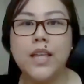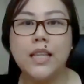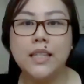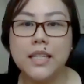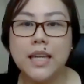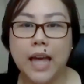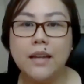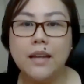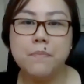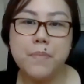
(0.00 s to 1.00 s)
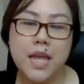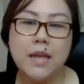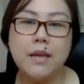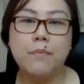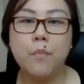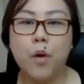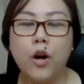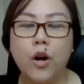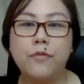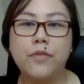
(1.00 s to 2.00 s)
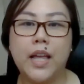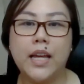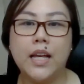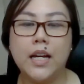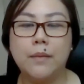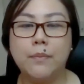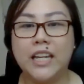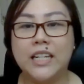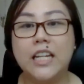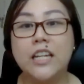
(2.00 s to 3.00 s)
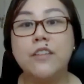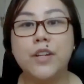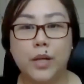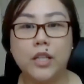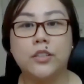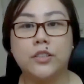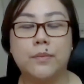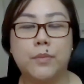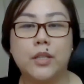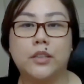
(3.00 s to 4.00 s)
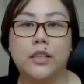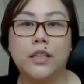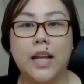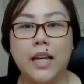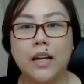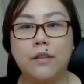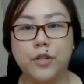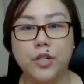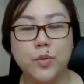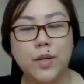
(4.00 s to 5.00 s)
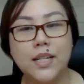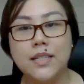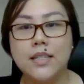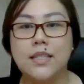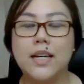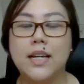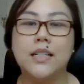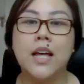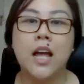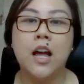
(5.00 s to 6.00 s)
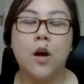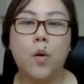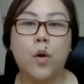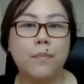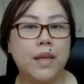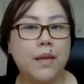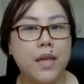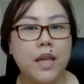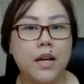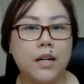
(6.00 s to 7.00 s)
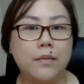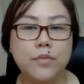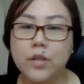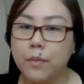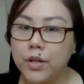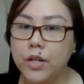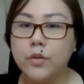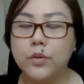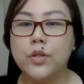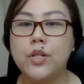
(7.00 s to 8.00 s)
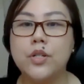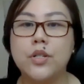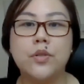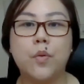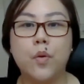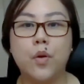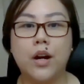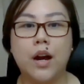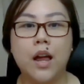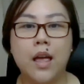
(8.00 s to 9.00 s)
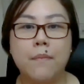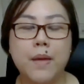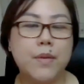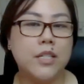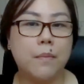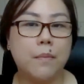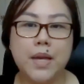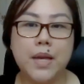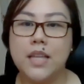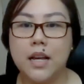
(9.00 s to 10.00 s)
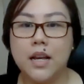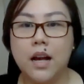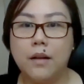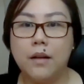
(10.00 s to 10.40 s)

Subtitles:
that can be more of like an individual contributor, like a virtual assistant, or maybe some recruiters, or maybe some basic